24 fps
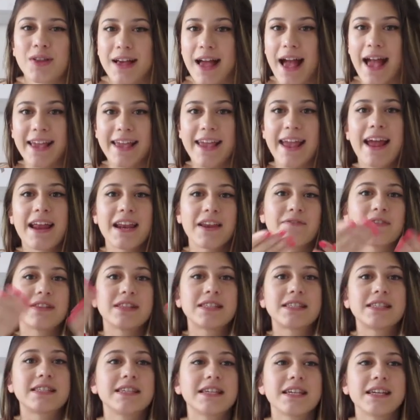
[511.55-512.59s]
Like I can't even
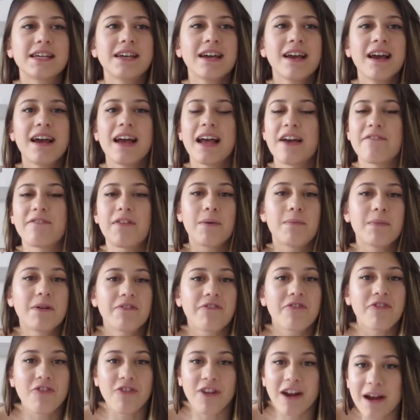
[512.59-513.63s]
see if I'm in
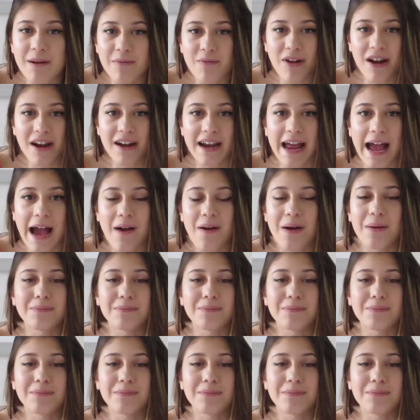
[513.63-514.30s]
frame right now.